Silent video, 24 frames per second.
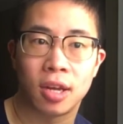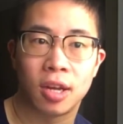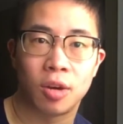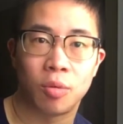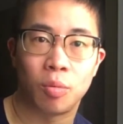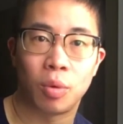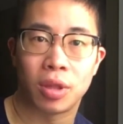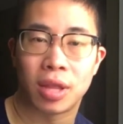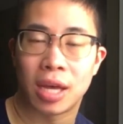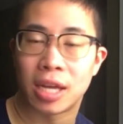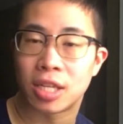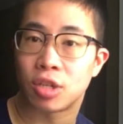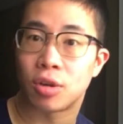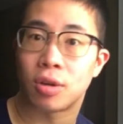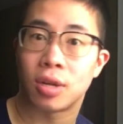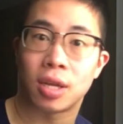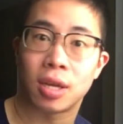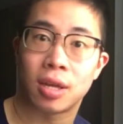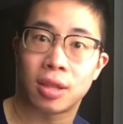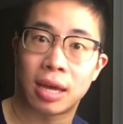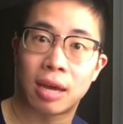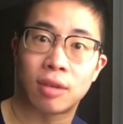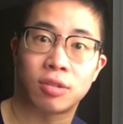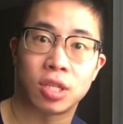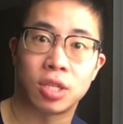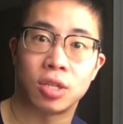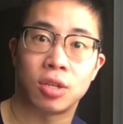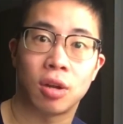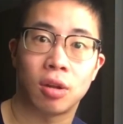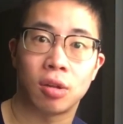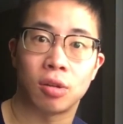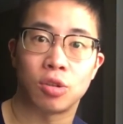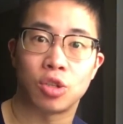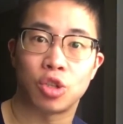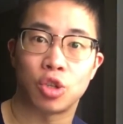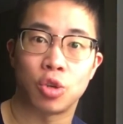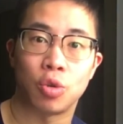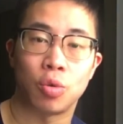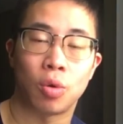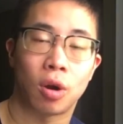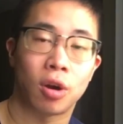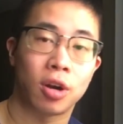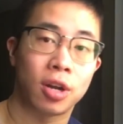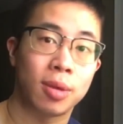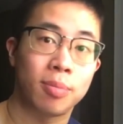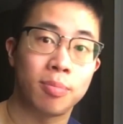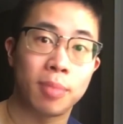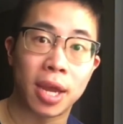Well, that's already $1,000. So you
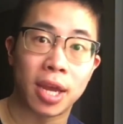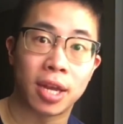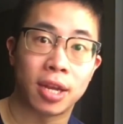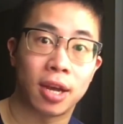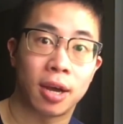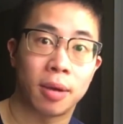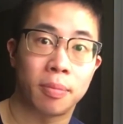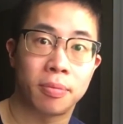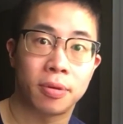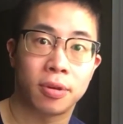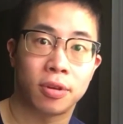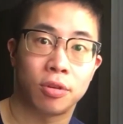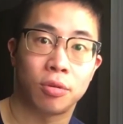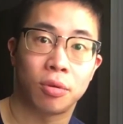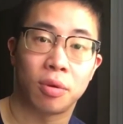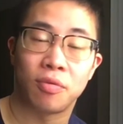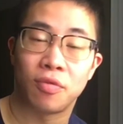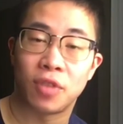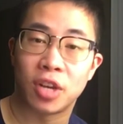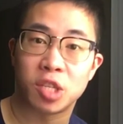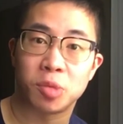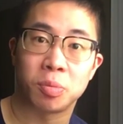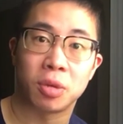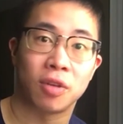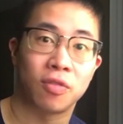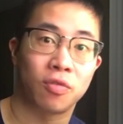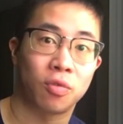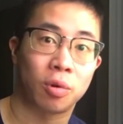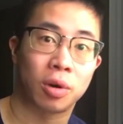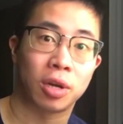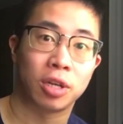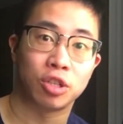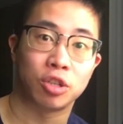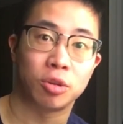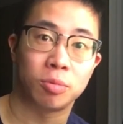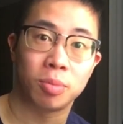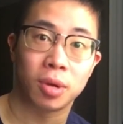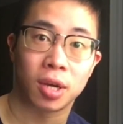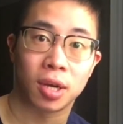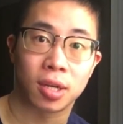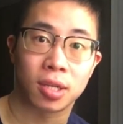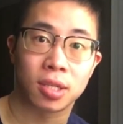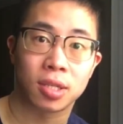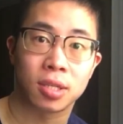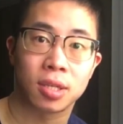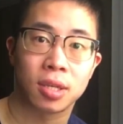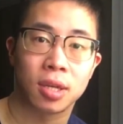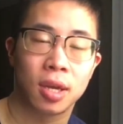already made up your investment of
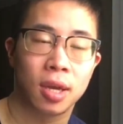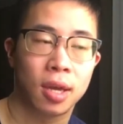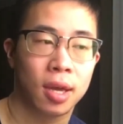$400.